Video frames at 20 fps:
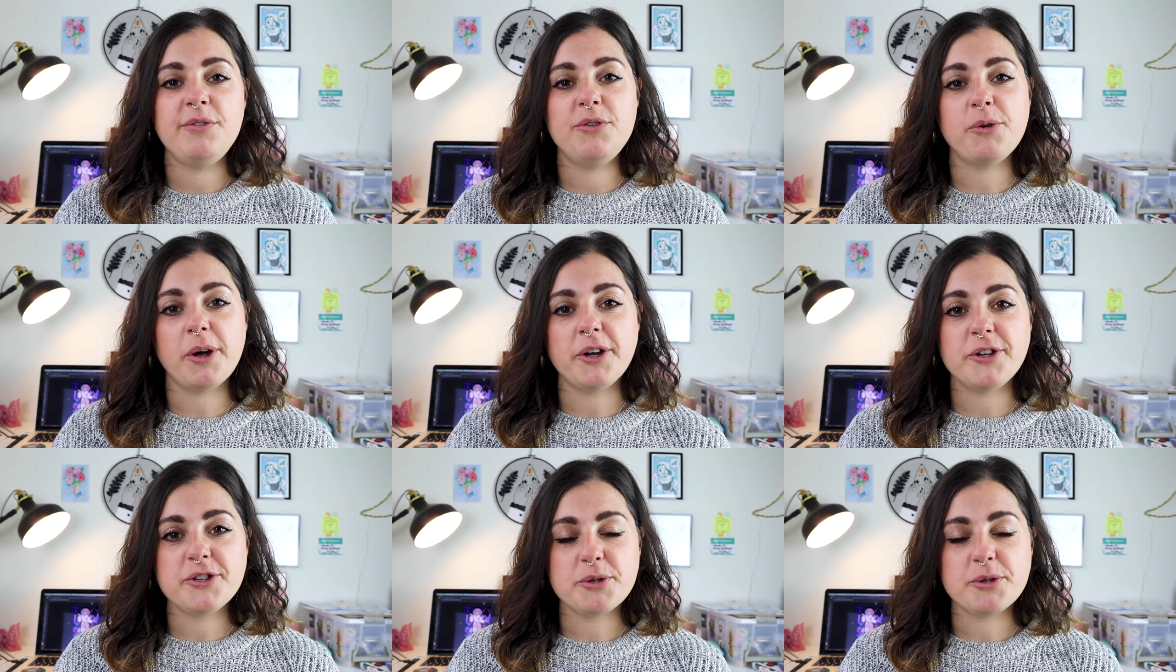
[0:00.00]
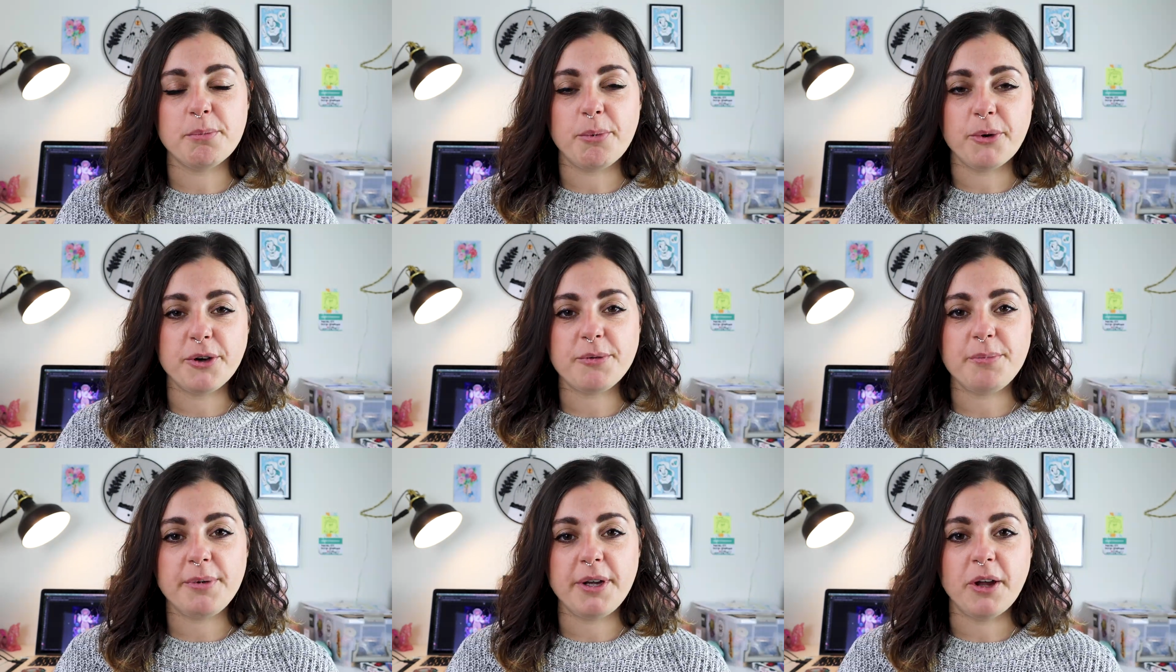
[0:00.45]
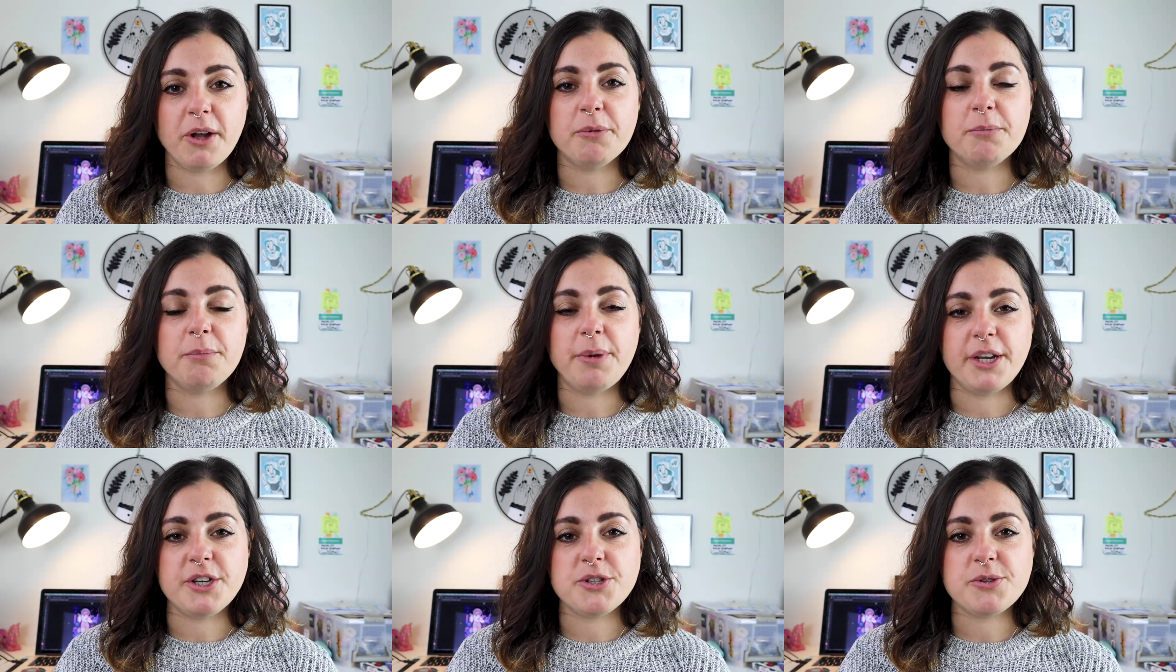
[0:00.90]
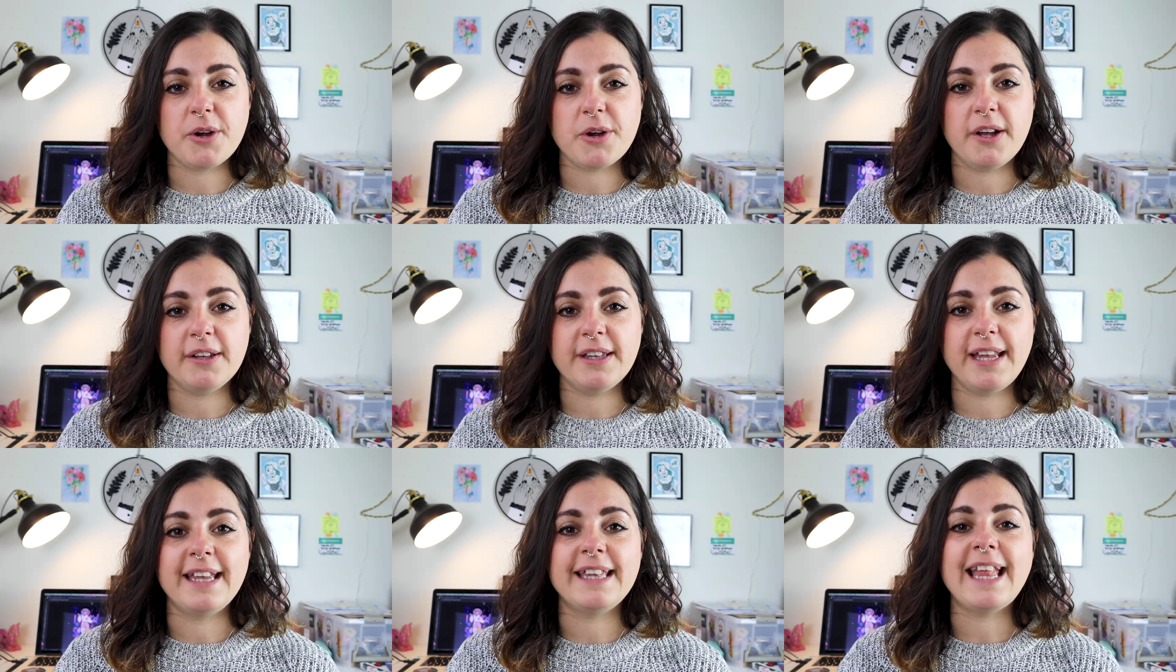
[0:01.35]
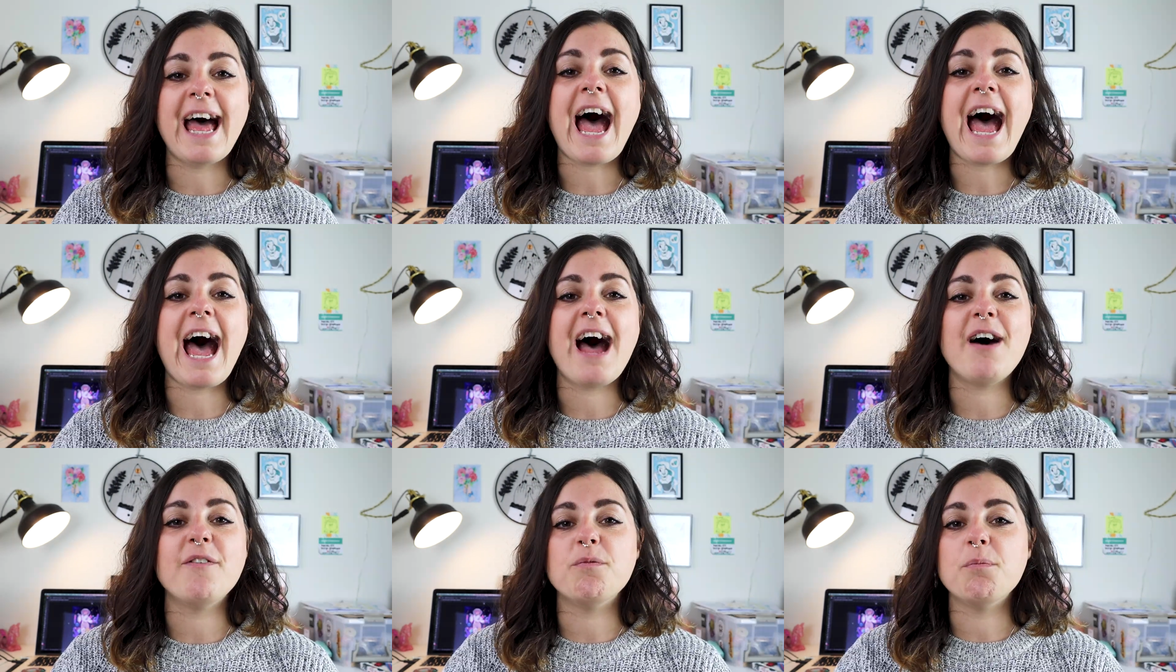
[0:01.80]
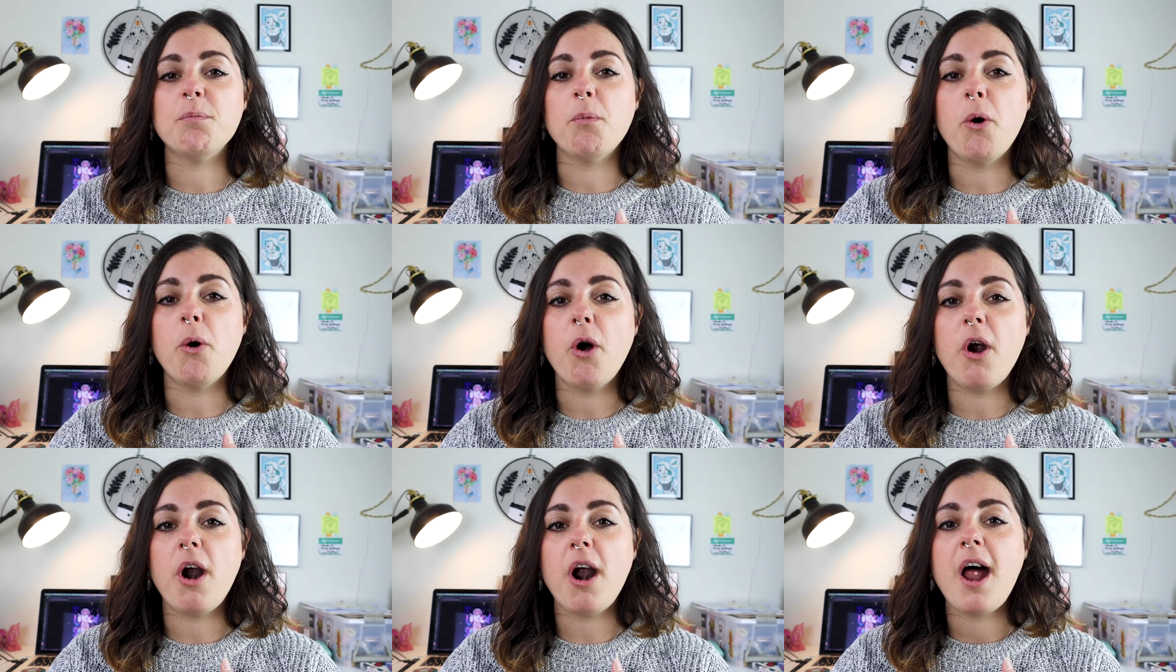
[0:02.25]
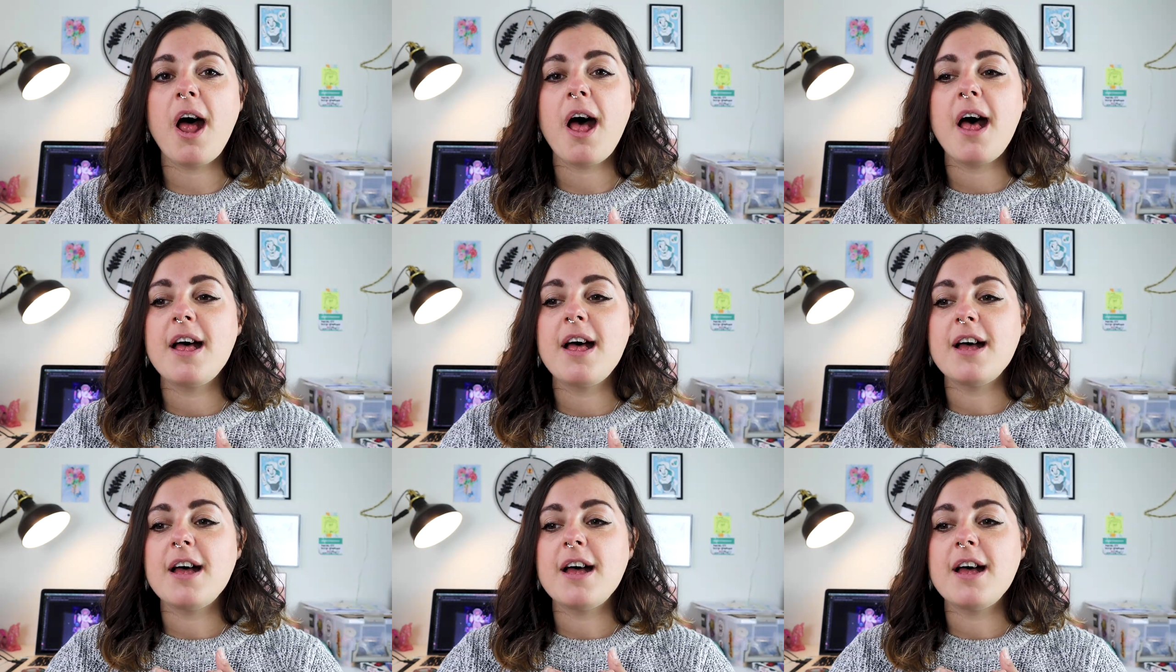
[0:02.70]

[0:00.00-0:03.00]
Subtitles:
If you want to support me on Patreon and have more